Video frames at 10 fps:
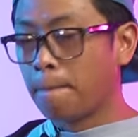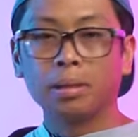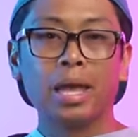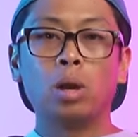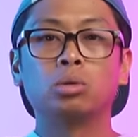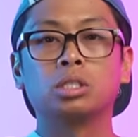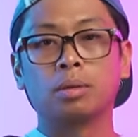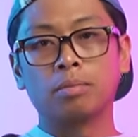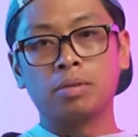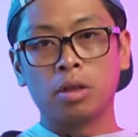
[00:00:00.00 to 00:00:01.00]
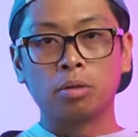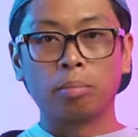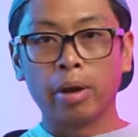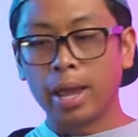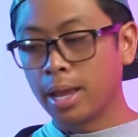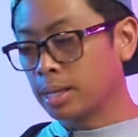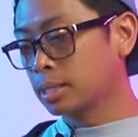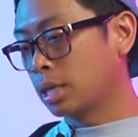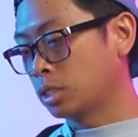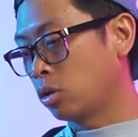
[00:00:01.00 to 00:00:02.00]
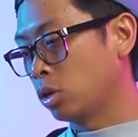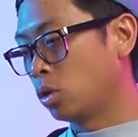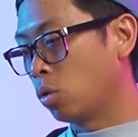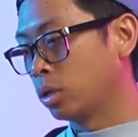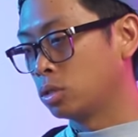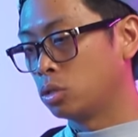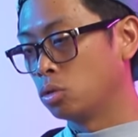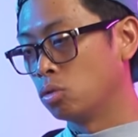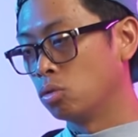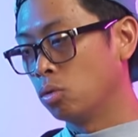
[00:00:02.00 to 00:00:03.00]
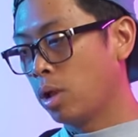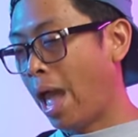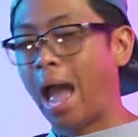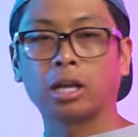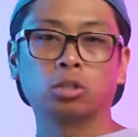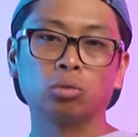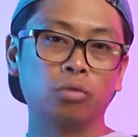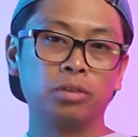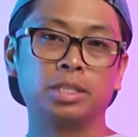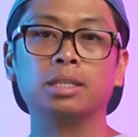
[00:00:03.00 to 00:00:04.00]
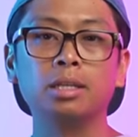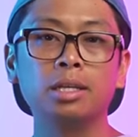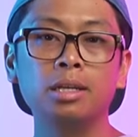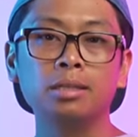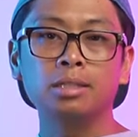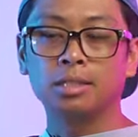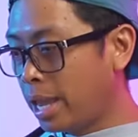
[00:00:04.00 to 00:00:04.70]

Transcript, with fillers: playing with some of the other brands. I started going to actual facilities